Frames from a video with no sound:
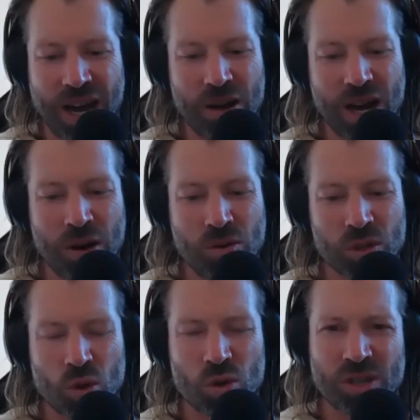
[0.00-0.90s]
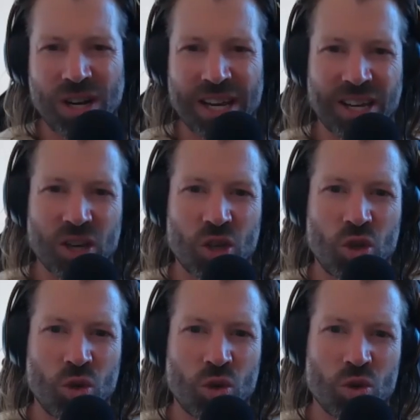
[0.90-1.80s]
I, I was also like a
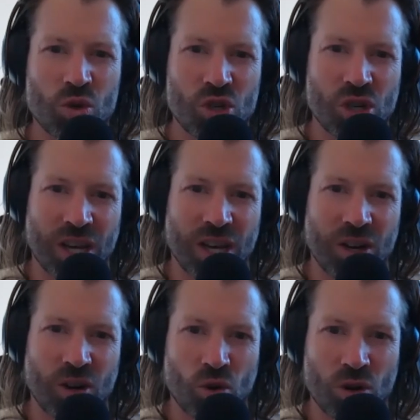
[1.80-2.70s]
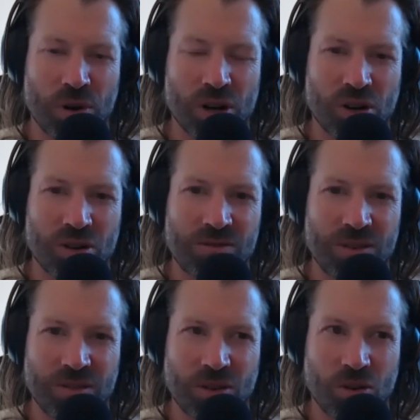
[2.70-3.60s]
huge
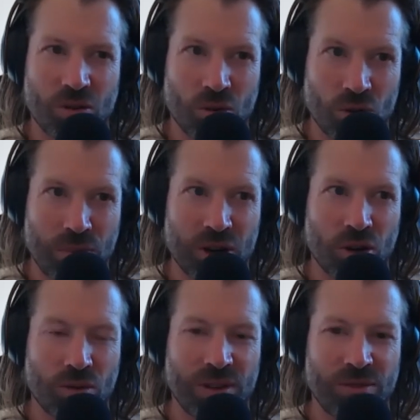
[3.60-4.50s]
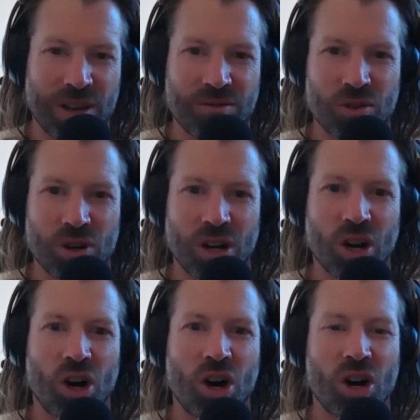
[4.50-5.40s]
autobiography autobiography fan for a
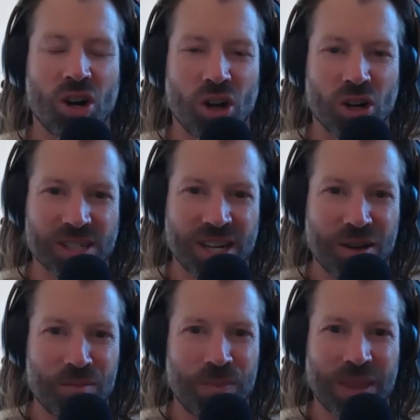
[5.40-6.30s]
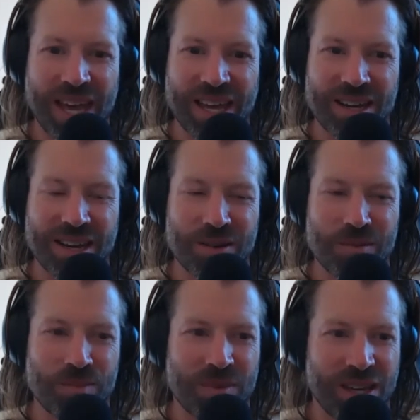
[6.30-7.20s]
long, long time, and
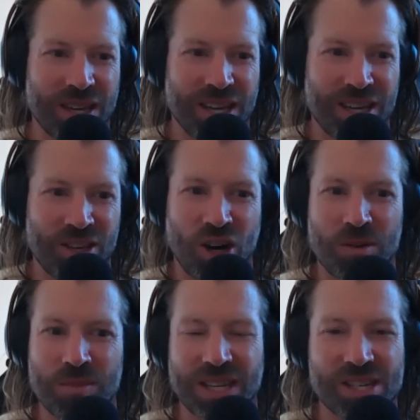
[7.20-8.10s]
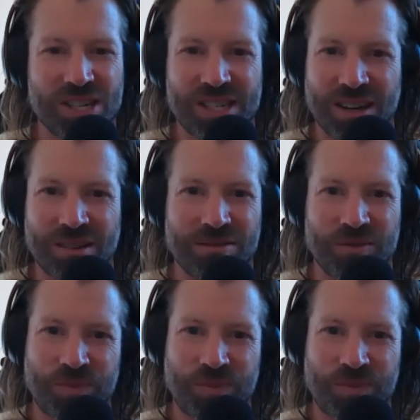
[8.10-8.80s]
um, yeah, I mean, geez, I've